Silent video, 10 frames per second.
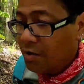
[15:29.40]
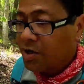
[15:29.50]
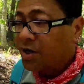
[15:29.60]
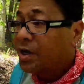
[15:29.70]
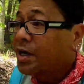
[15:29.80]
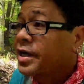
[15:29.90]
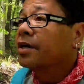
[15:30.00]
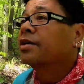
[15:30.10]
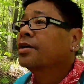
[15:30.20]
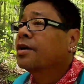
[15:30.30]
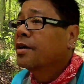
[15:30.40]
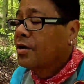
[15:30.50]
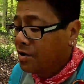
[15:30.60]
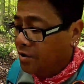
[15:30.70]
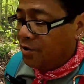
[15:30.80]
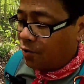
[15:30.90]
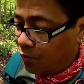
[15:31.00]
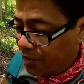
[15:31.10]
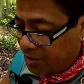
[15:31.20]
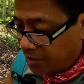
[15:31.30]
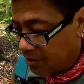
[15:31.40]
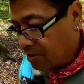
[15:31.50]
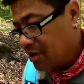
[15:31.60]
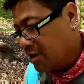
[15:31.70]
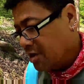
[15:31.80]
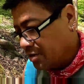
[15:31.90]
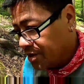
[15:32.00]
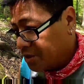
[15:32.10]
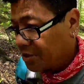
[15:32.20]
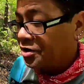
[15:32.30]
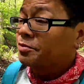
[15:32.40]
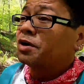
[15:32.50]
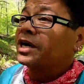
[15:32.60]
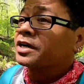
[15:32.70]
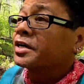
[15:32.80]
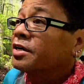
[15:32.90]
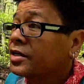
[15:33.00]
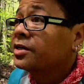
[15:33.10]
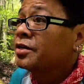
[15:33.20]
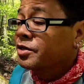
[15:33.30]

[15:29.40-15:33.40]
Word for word: Okay, we are on the journey back